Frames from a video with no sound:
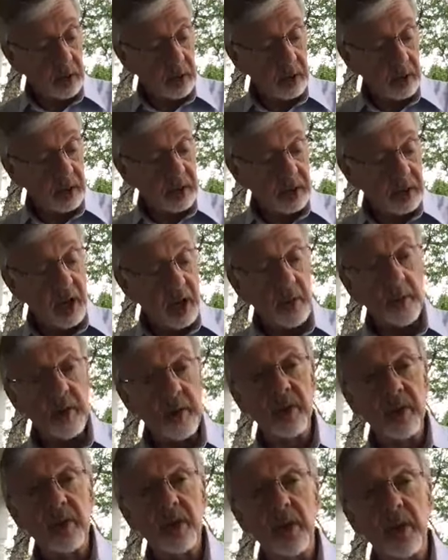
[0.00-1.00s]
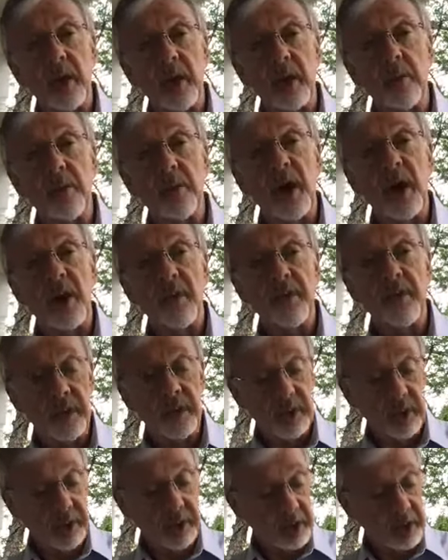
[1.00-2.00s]
the psalmist in
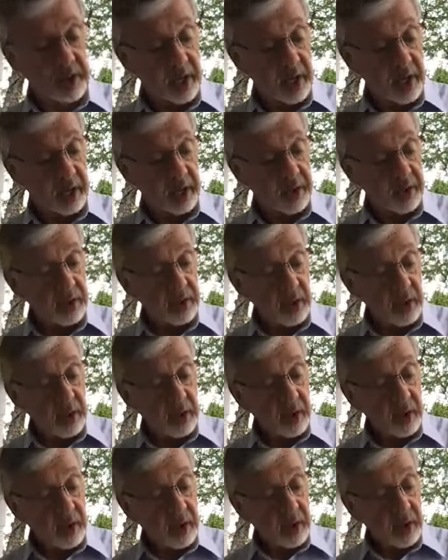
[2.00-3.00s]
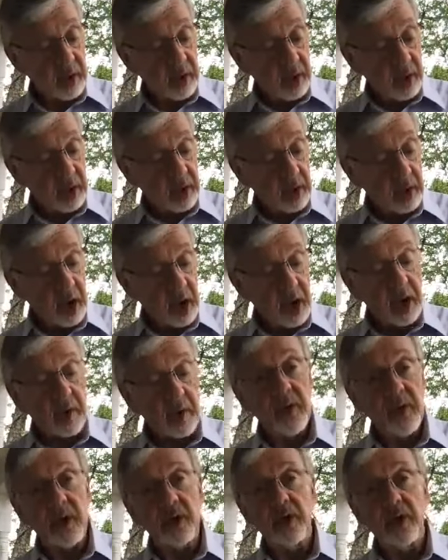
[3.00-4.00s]
prophecy says,
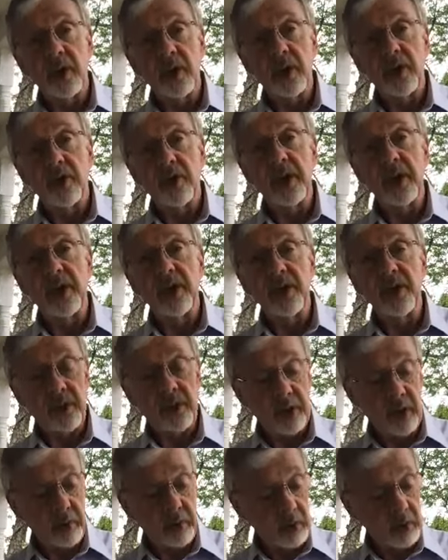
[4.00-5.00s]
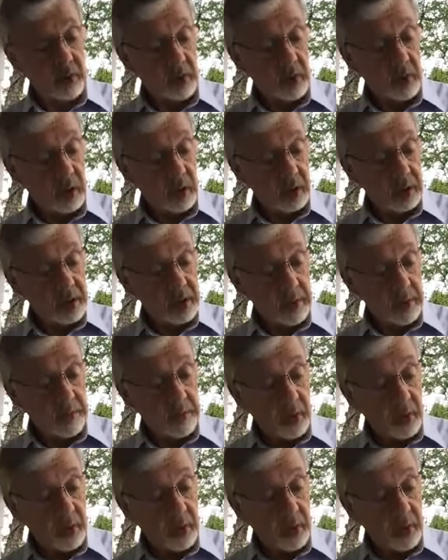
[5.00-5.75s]
obviously, Jesus on the cross, I'm